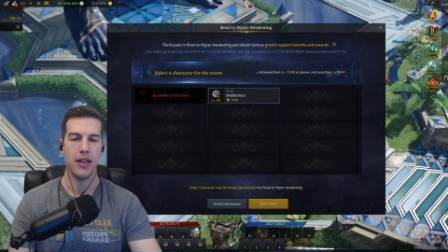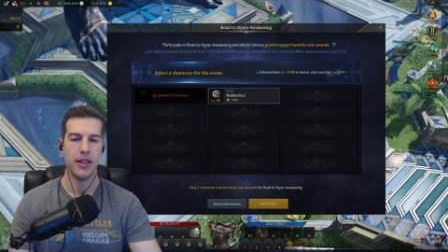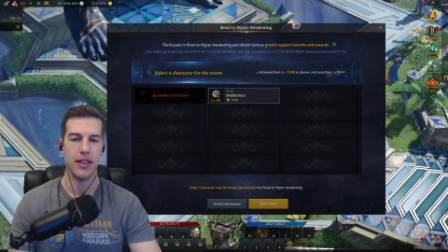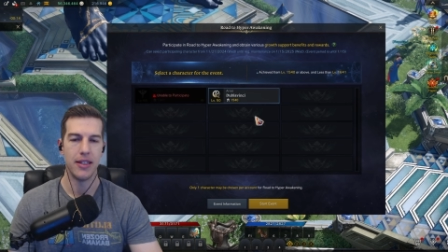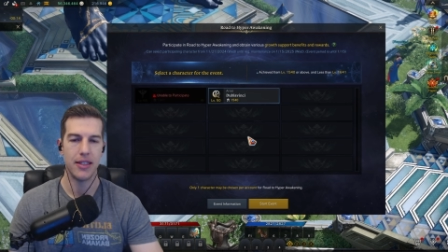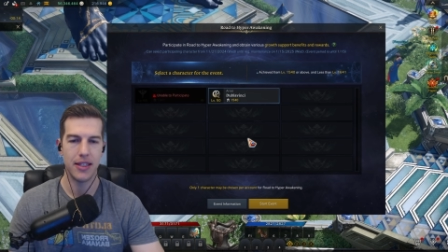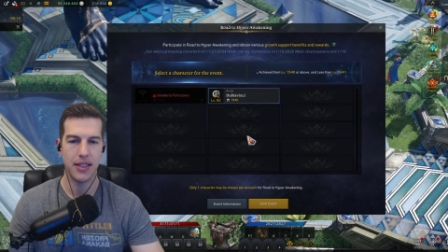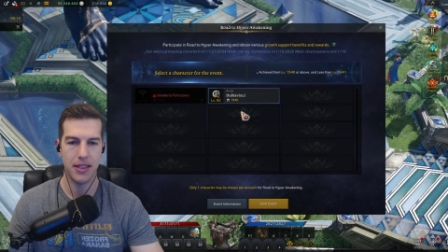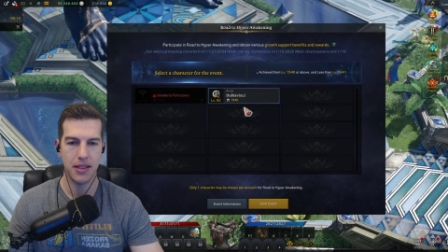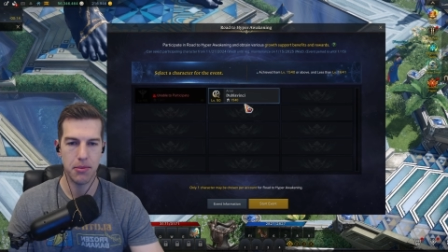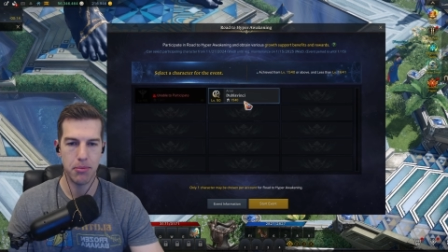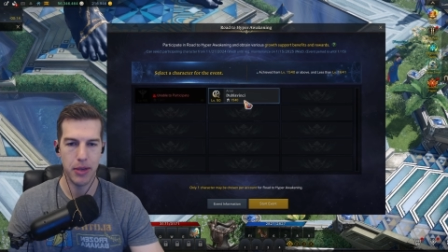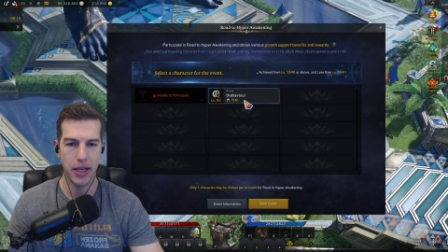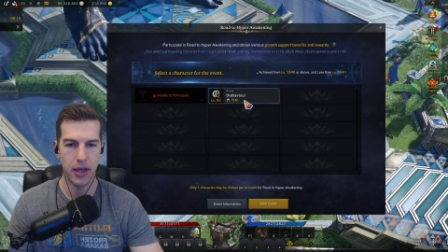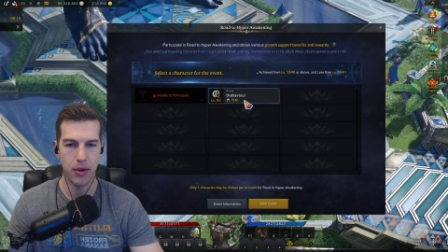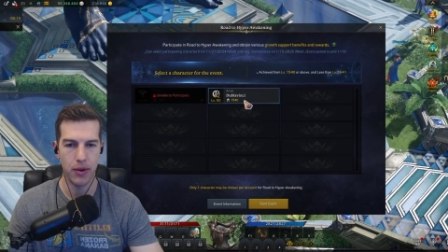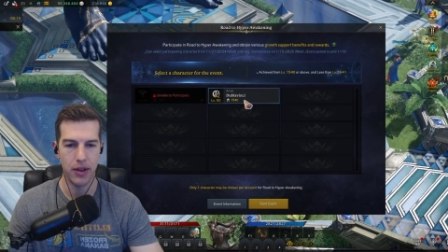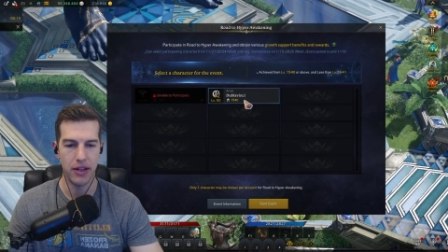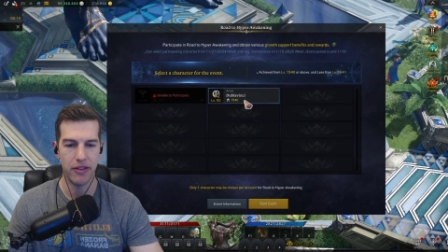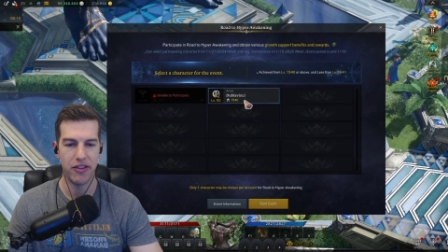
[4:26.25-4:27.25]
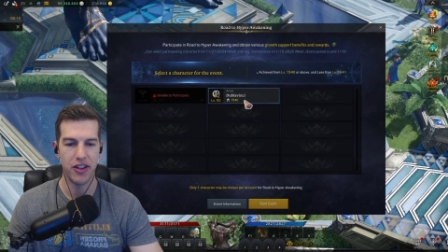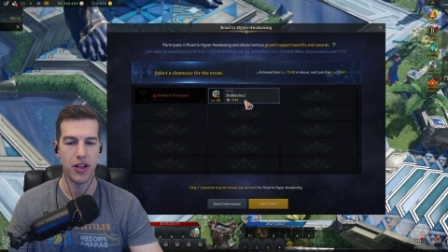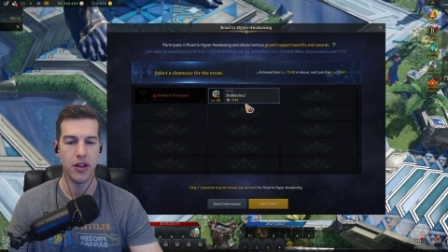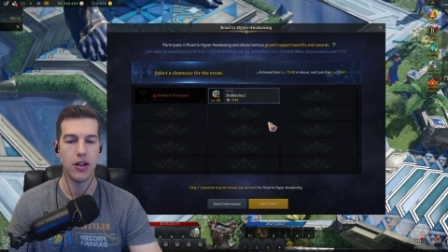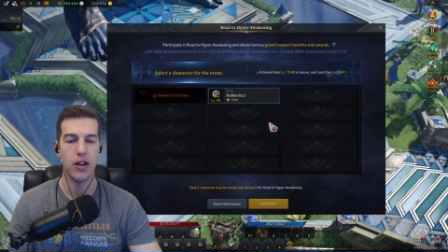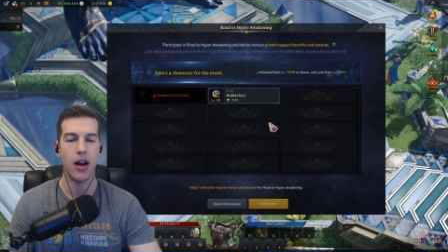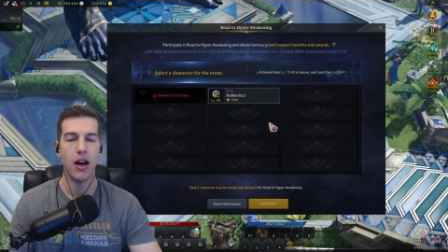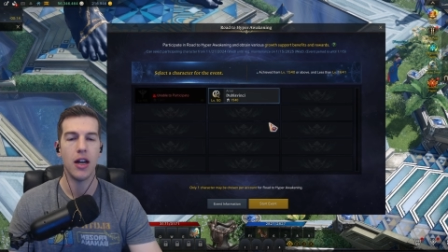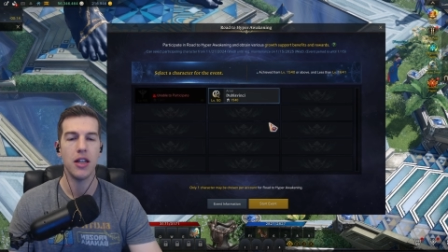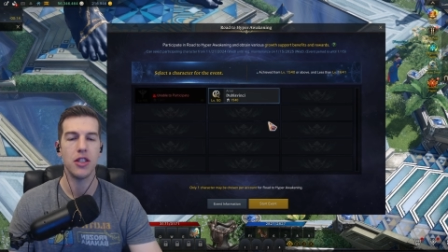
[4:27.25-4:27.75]
This is a big one. If you're
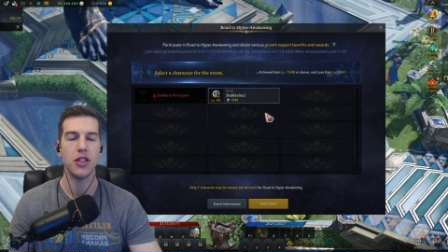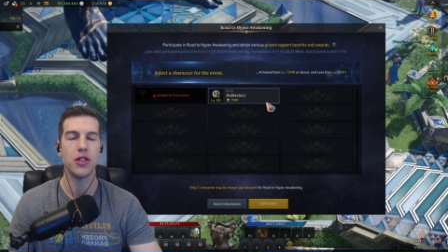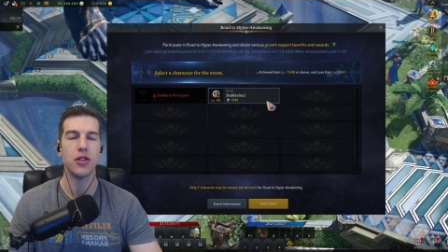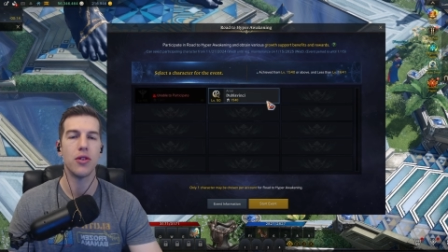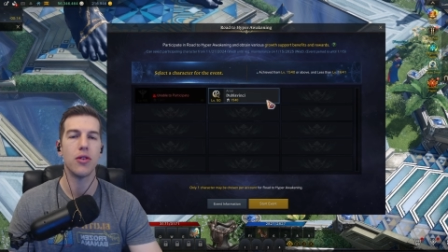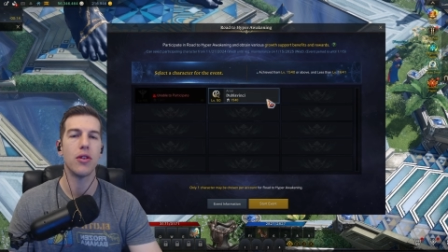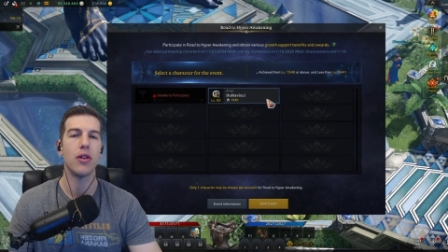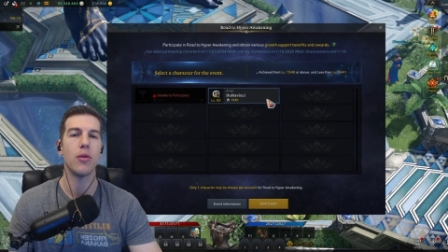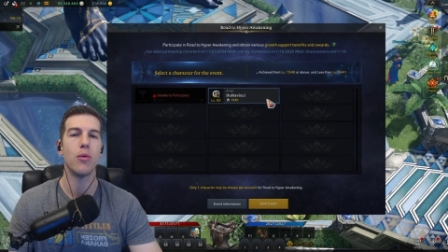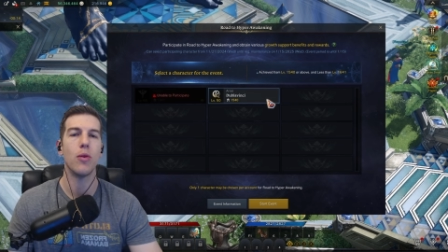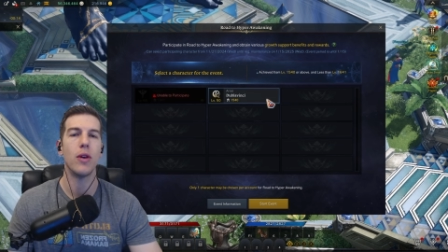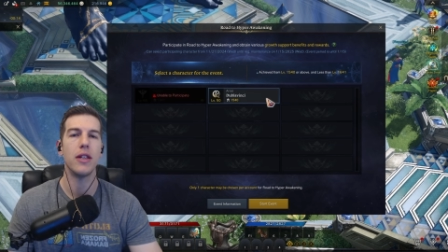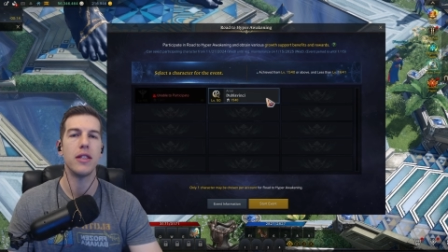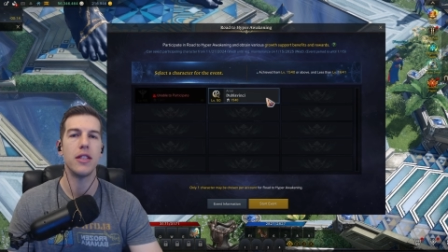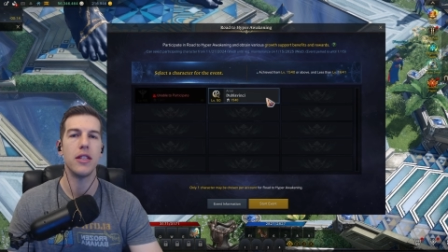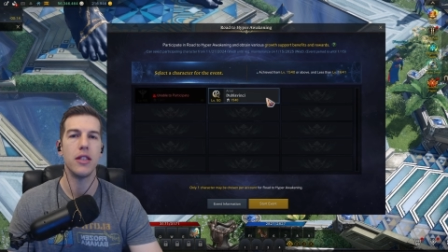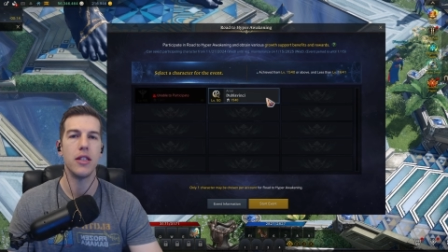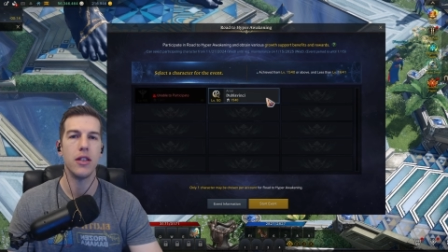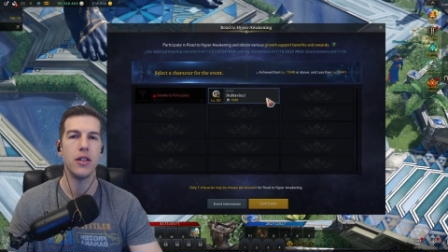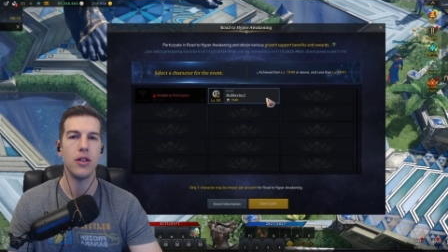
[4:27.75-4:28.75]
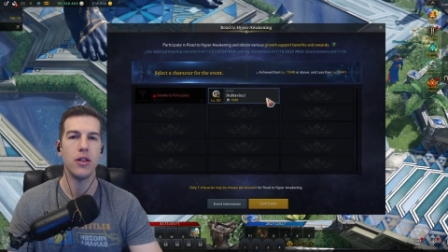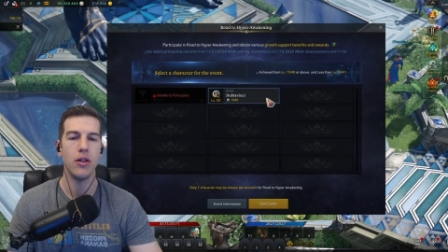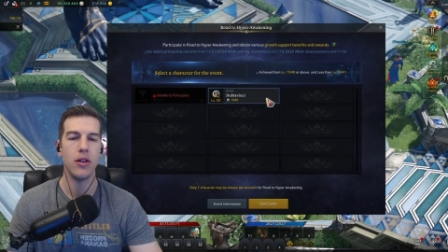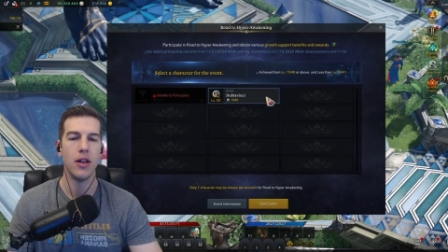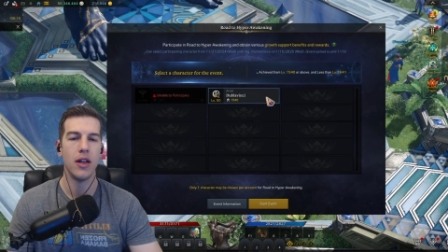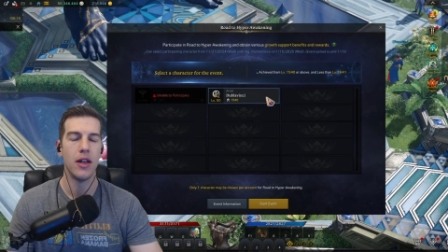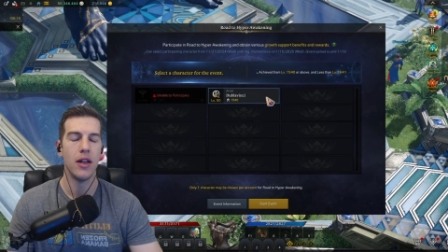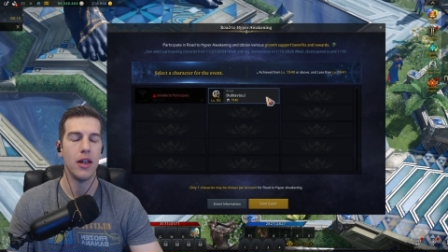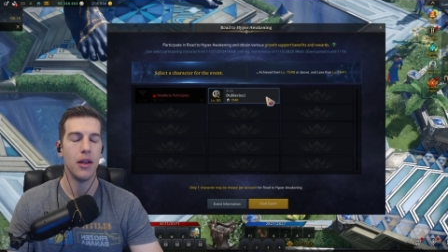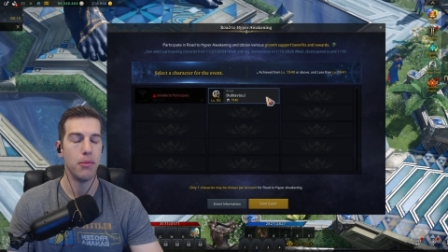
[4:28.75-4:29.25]
not sure what to do,
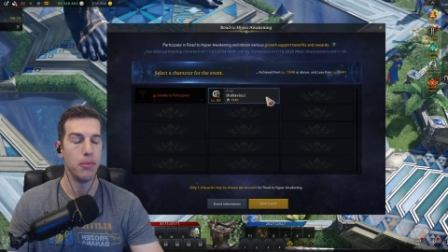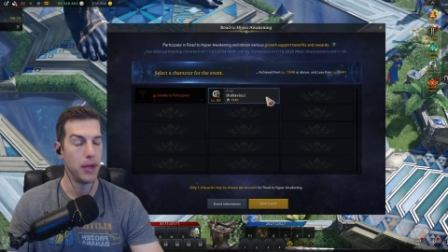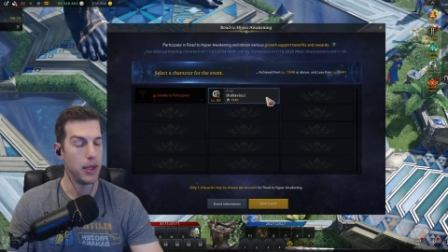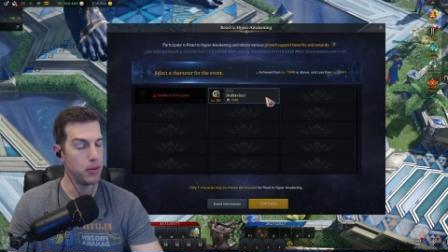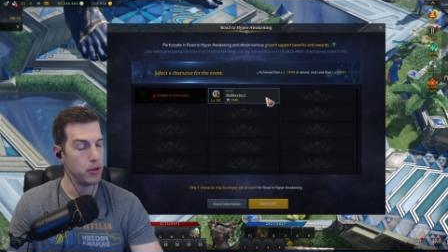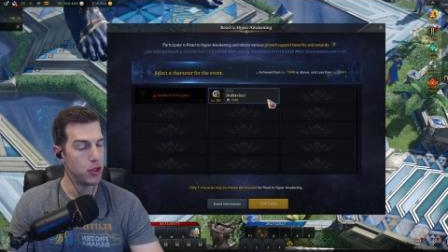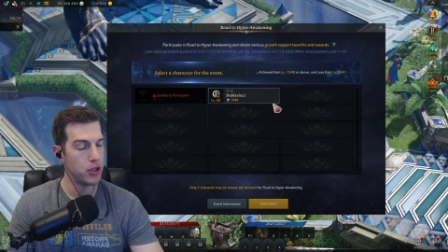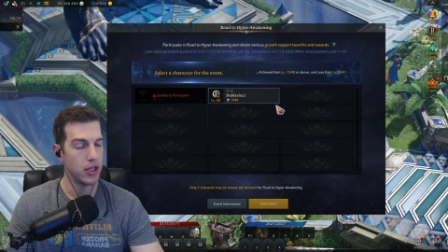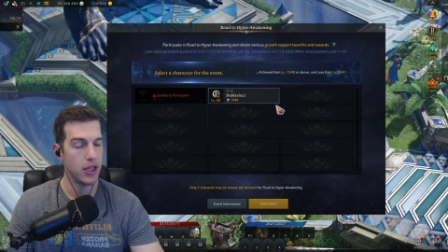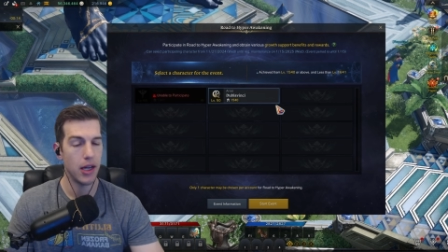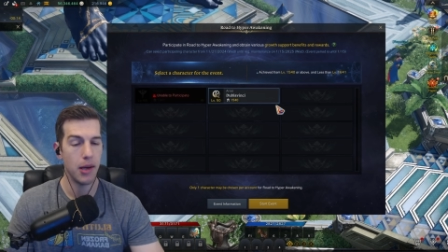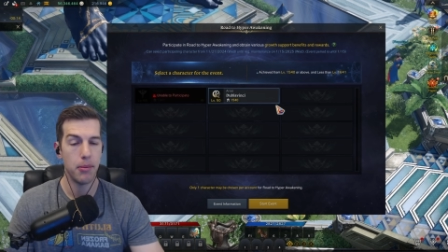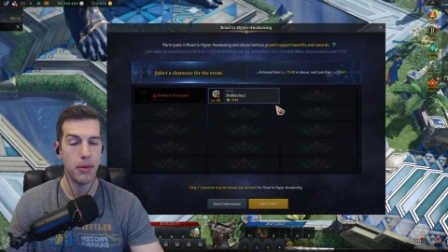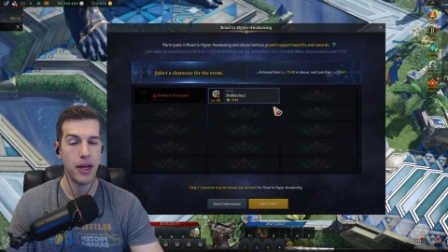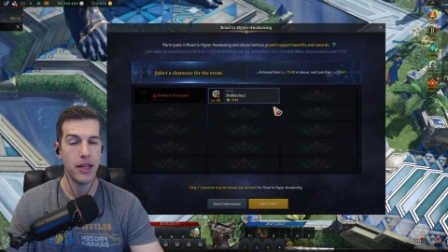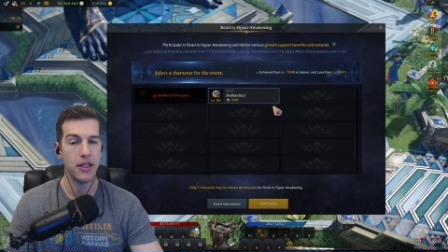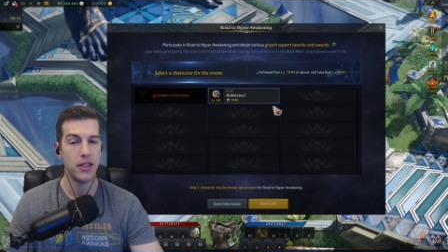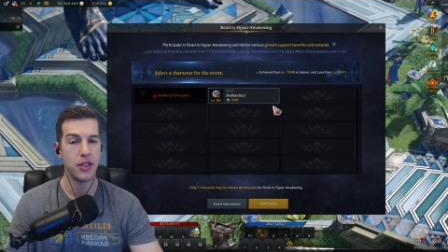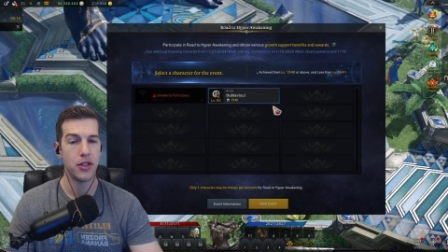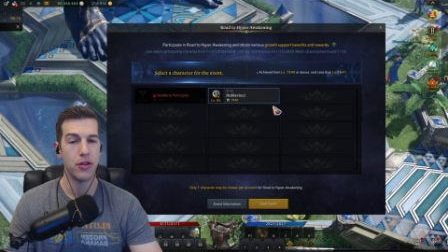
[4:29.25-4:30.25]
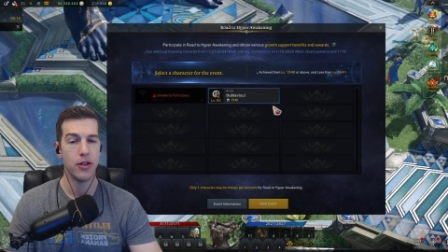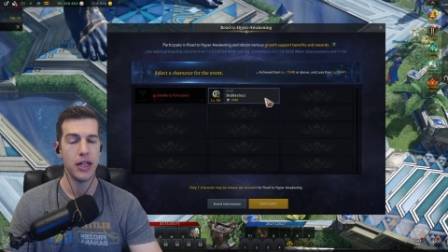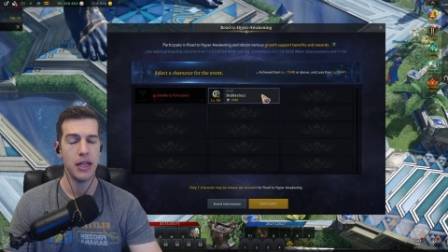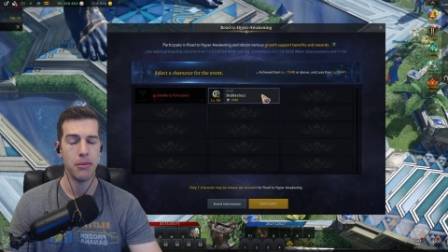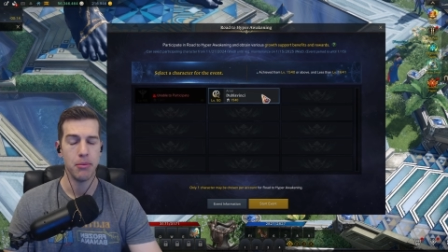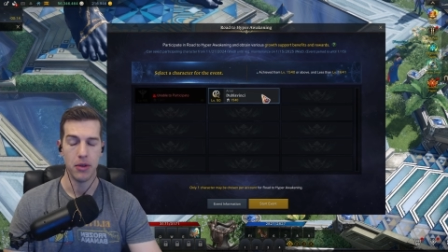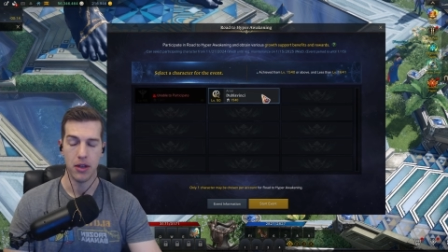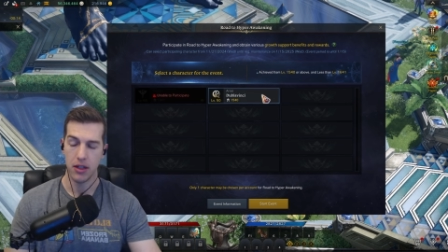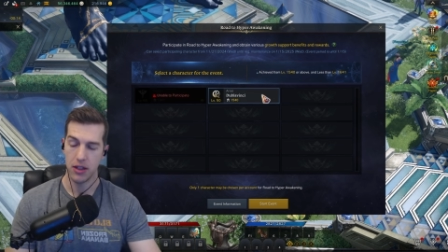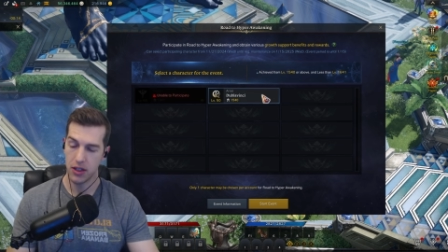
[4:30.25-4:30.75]
maybe you should come by the
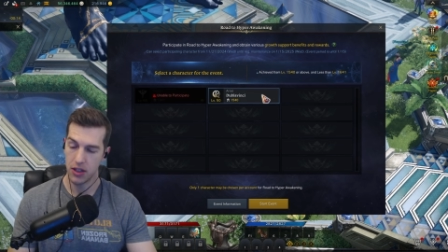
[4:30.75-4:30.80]
stream.